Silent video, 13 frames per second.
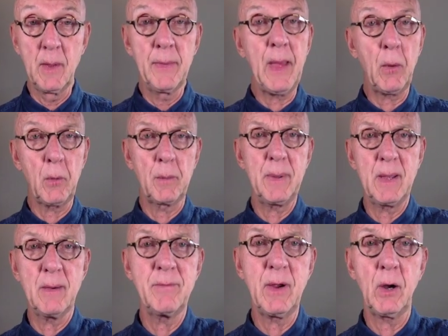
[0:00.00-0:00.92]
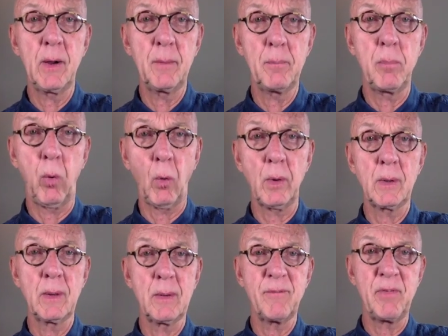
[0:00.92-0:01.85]
that would be a very
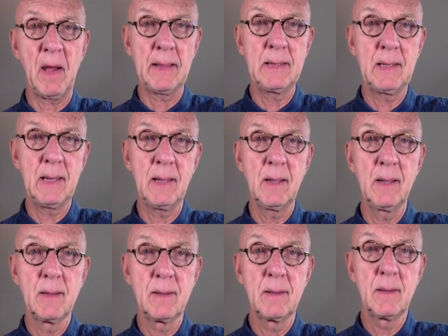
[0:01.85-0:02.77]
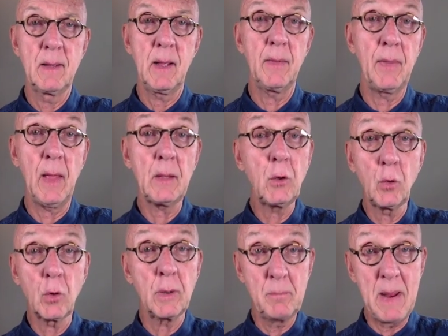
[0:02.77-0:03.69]
important finding, and that you
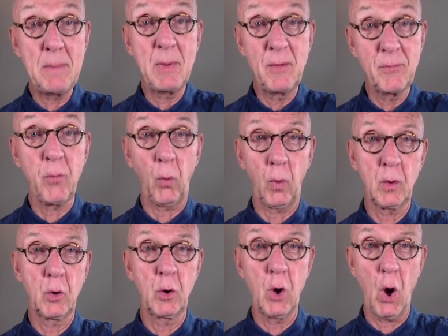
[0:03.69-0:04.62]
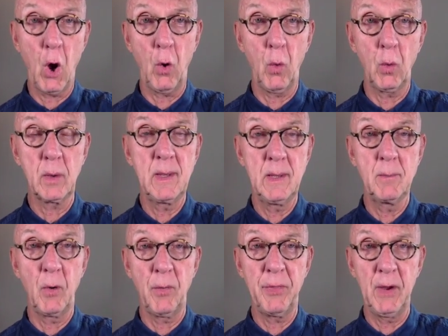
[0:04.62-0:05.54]
could maybe forego
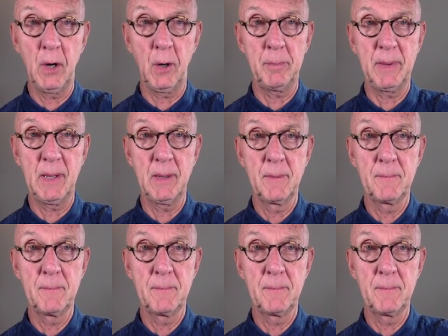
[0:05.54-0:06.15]
chemotherapy,